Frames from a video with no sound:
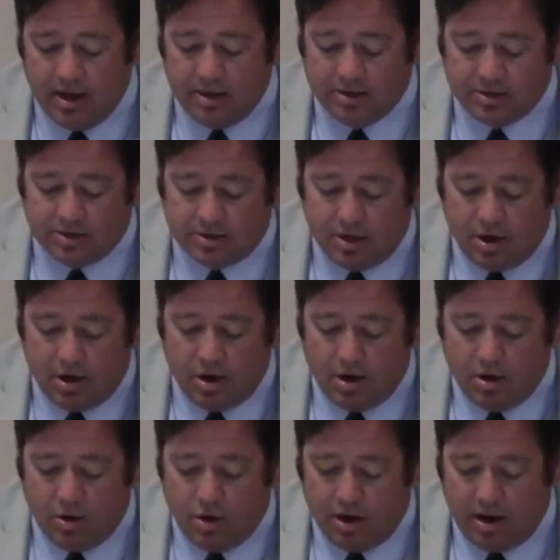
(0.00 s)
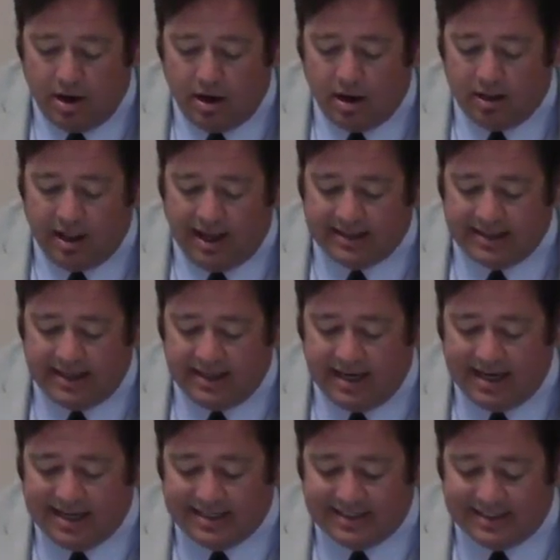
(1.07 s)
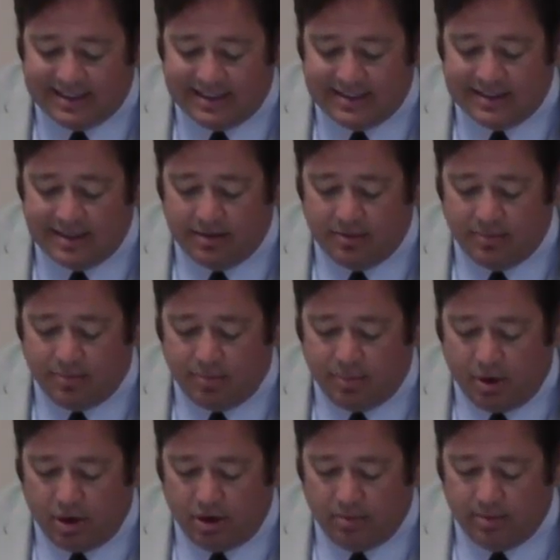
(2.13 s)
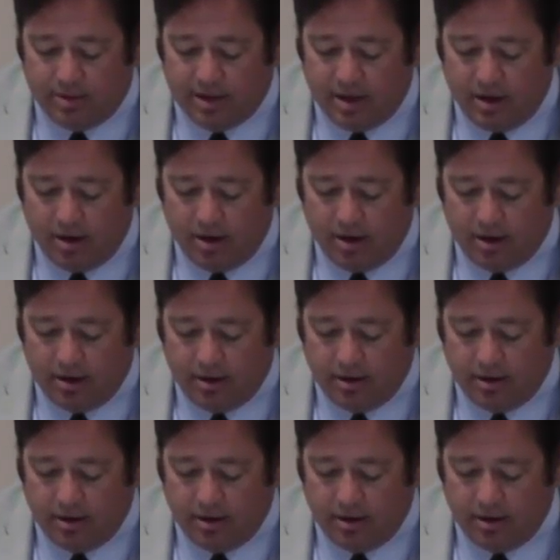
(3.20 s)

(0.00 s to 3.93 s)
So, electing an assistant parliamentarian.